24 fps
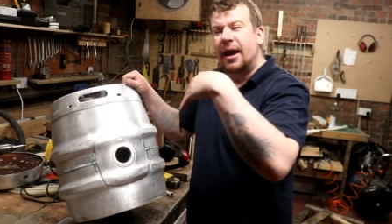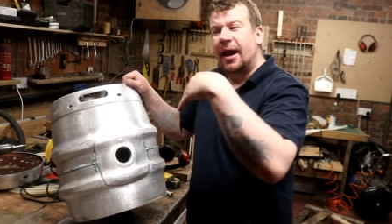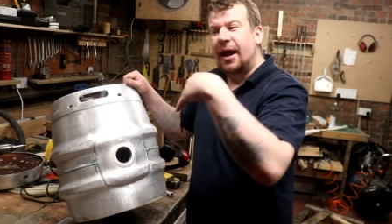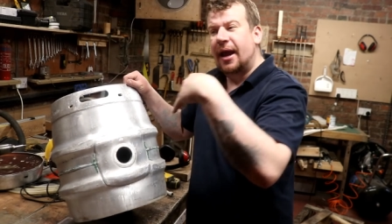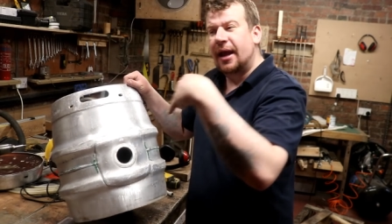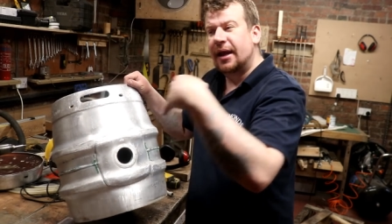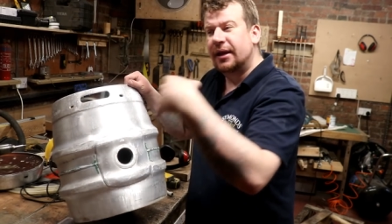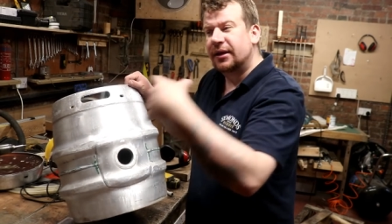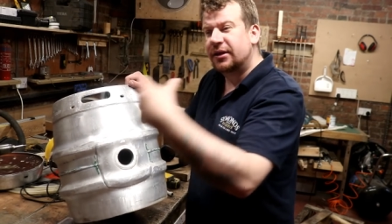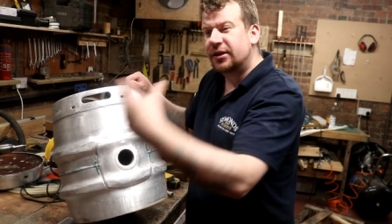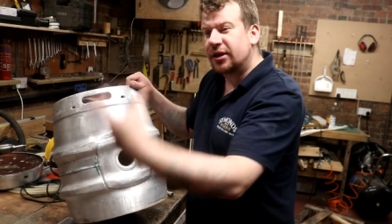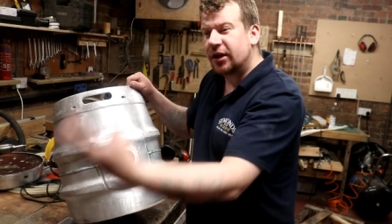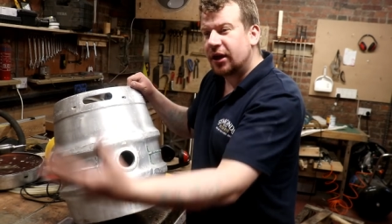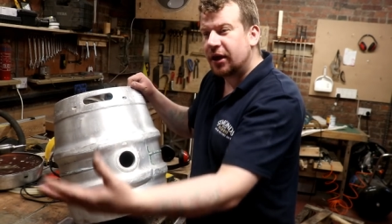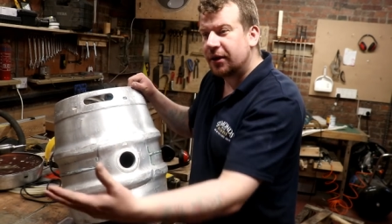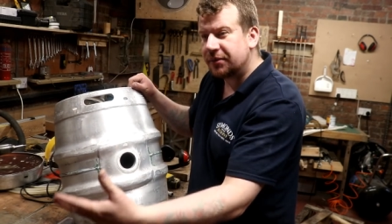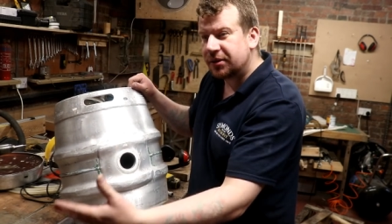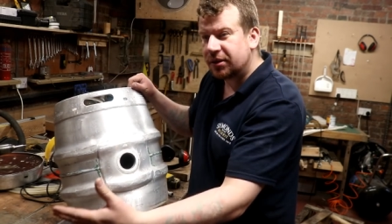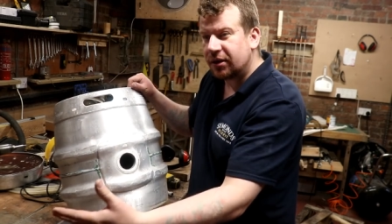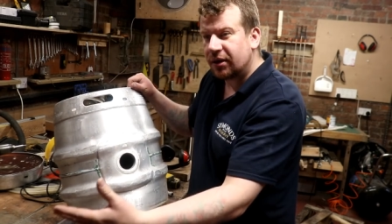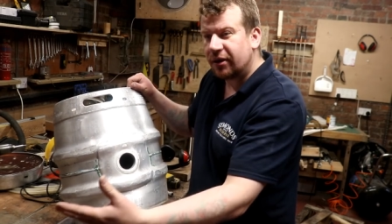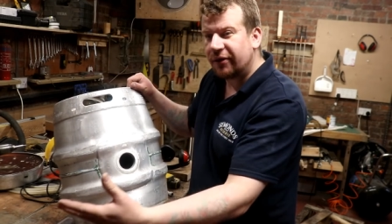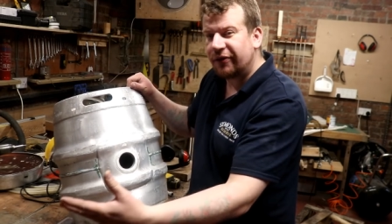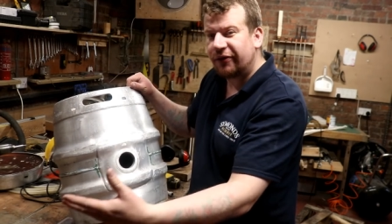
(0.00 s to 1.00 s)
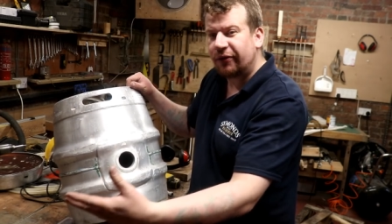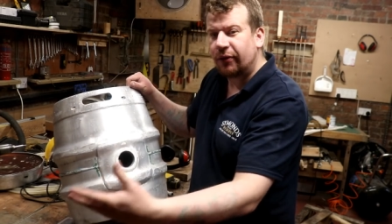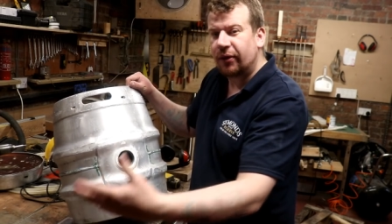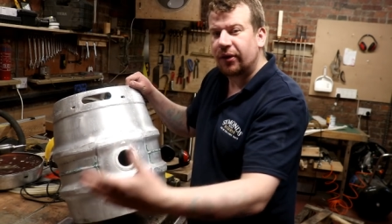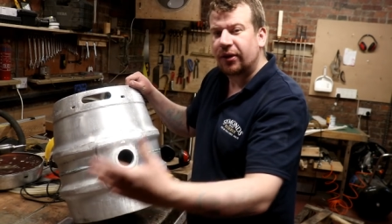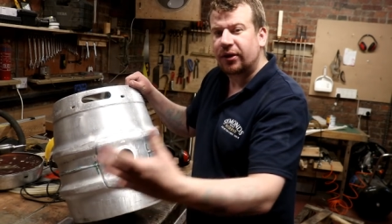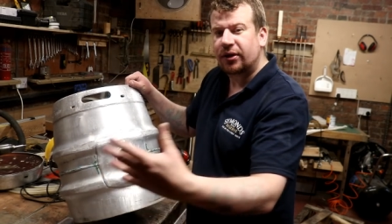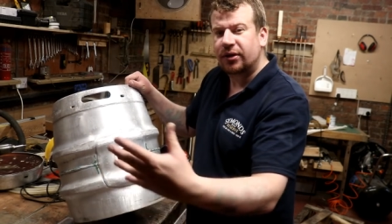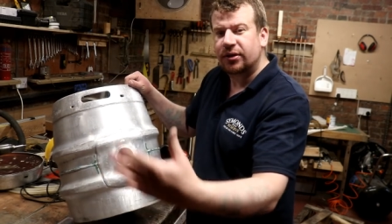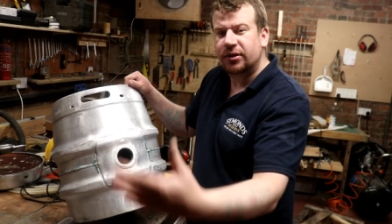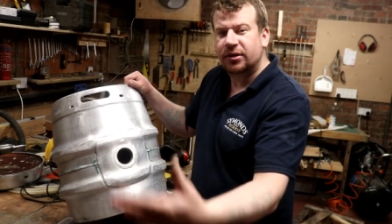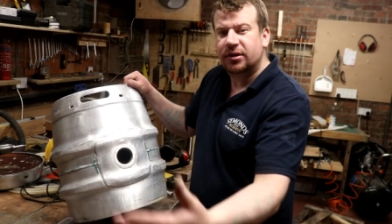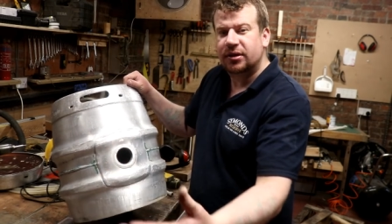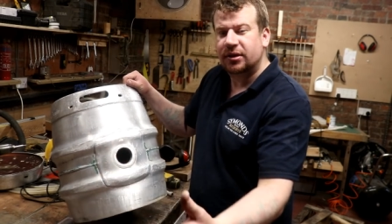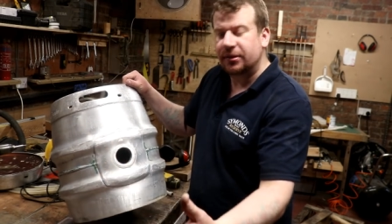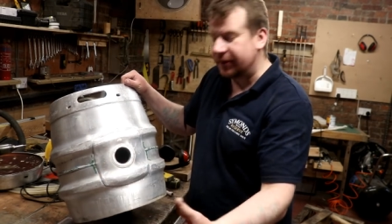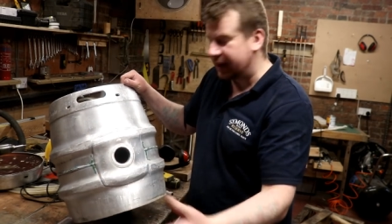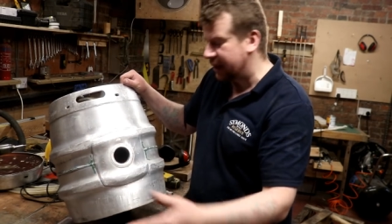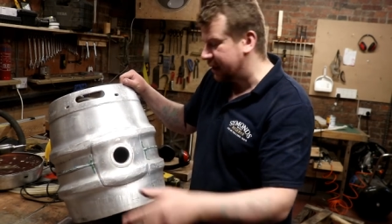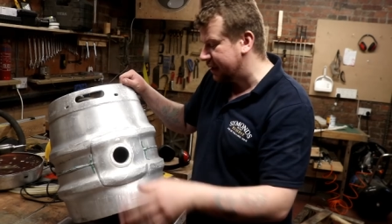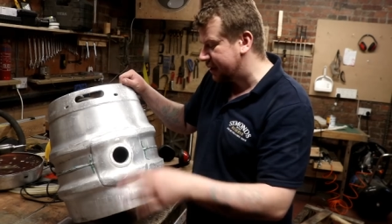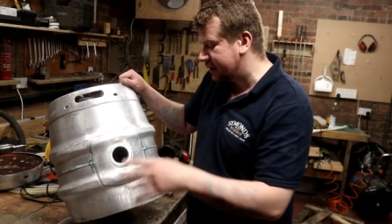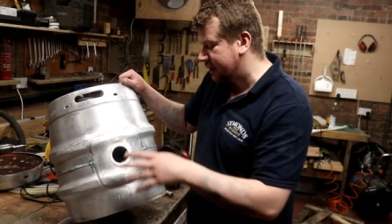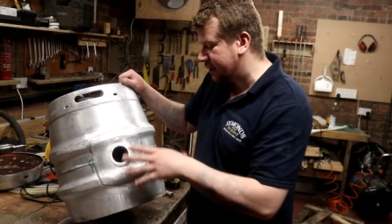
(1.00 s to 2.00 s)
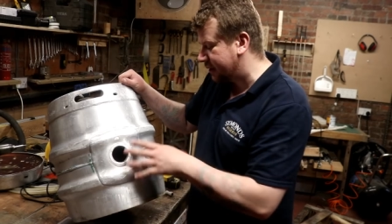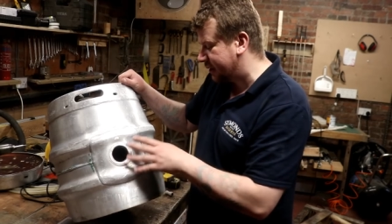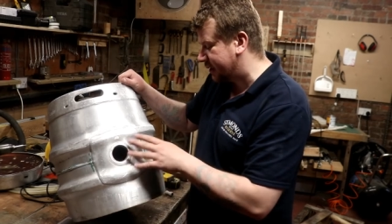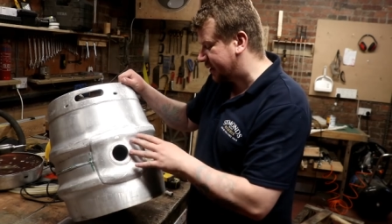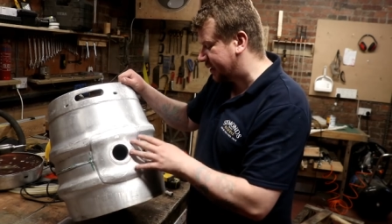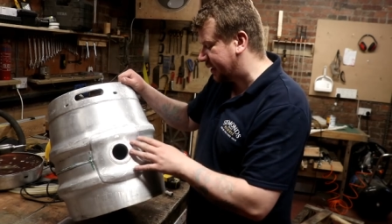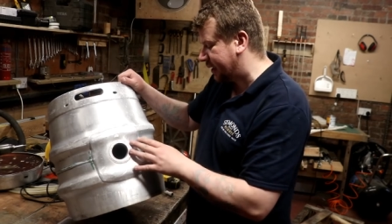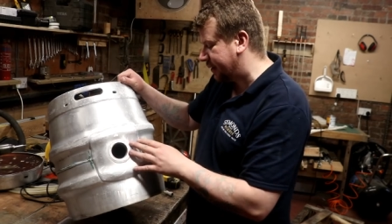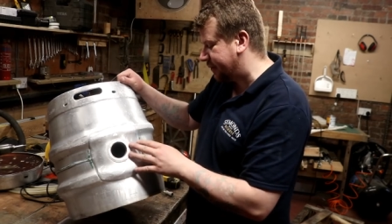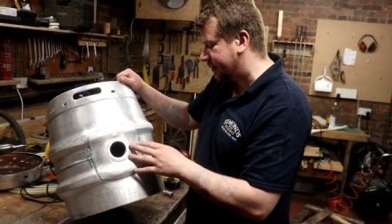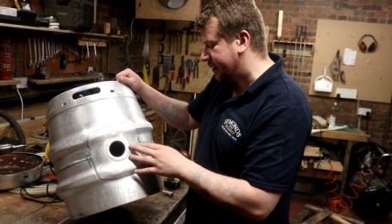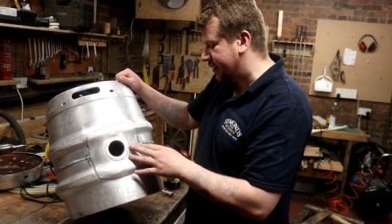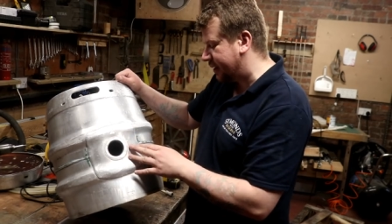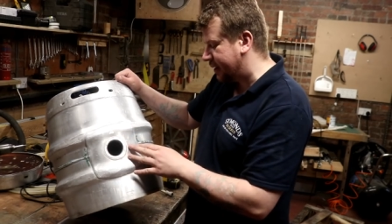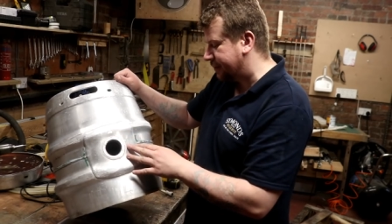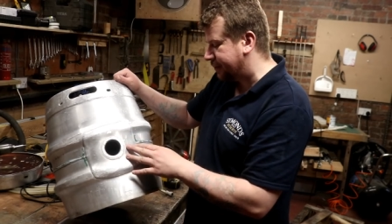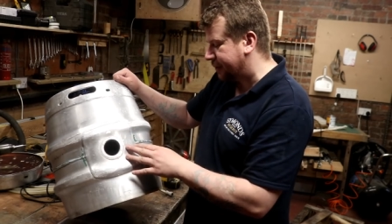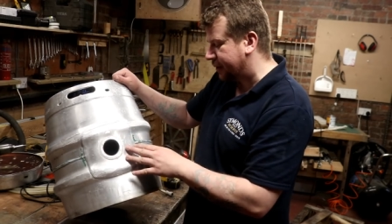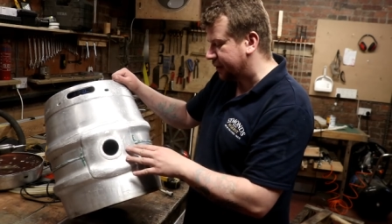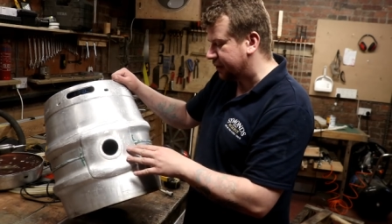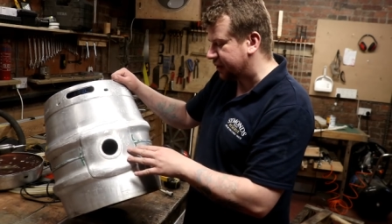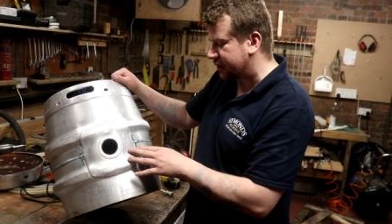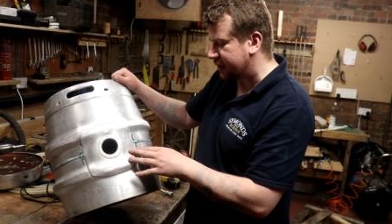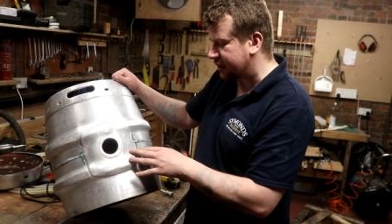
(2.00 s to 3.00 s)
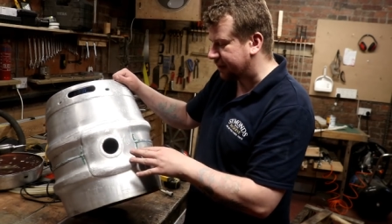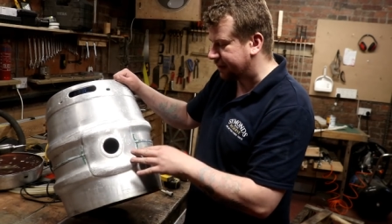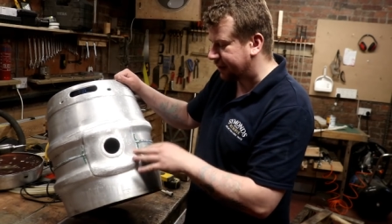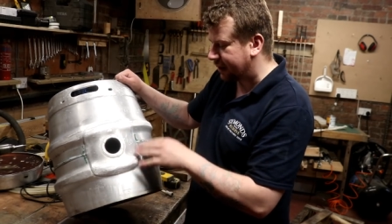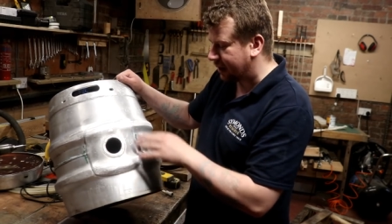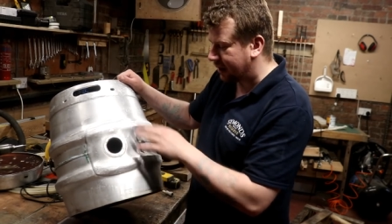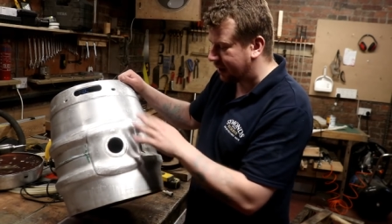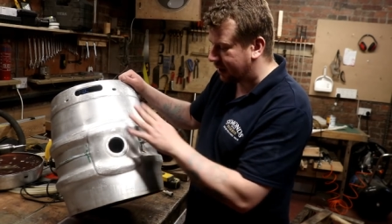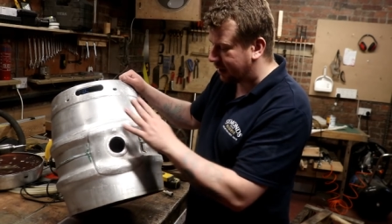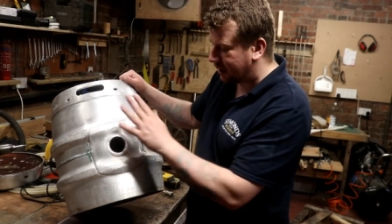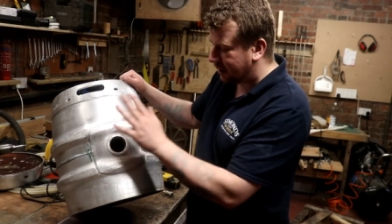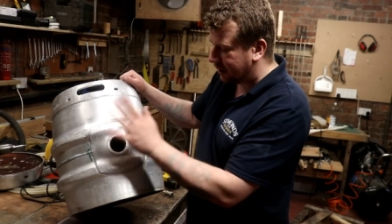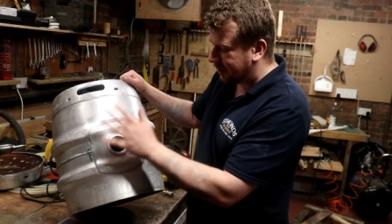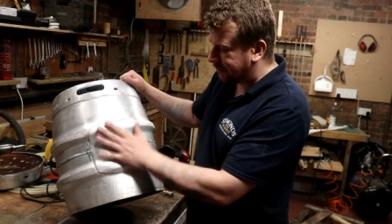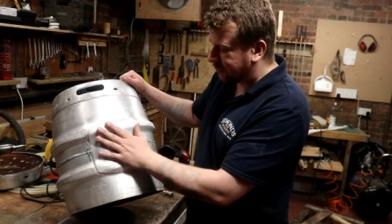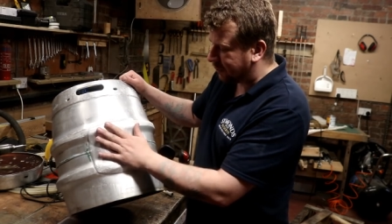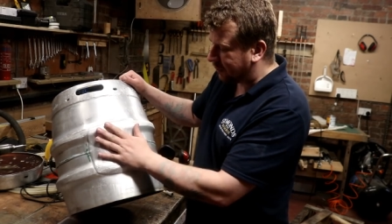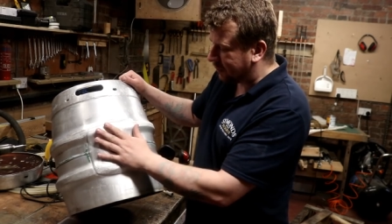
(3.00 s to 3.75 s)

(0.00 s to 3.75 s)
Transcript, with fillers: in terms of what the customer is going to see when they approach the bar.